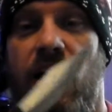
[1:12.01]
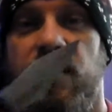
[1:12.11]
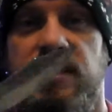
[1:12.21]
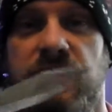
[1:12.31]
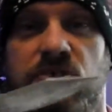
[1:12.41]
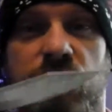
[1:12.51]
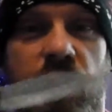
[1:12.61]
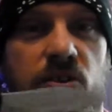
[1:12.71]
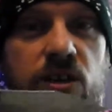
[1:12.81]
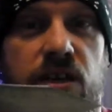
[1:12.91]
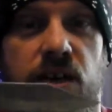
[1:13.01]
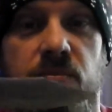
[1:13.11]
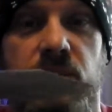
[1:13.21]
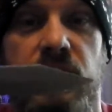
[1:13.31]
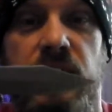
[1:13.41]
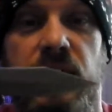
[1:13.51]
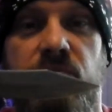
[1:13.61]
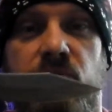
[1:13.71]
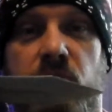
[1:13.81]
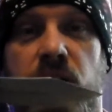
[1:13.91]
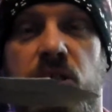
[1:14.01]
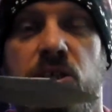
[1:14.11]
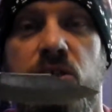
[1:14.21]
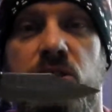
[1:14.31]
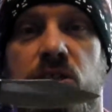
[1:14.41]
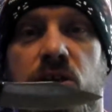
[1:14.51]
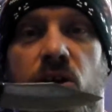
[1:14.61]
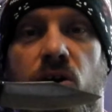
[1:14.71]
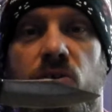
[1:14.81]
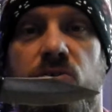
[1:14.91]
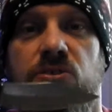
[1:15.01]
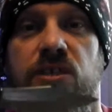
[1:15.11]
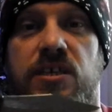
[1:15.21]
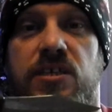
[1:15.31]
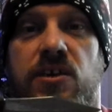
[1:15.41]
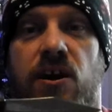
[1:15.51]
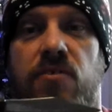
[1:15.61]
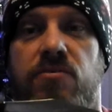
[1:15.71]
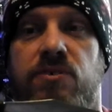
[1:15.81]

I did try looking up information on this knife.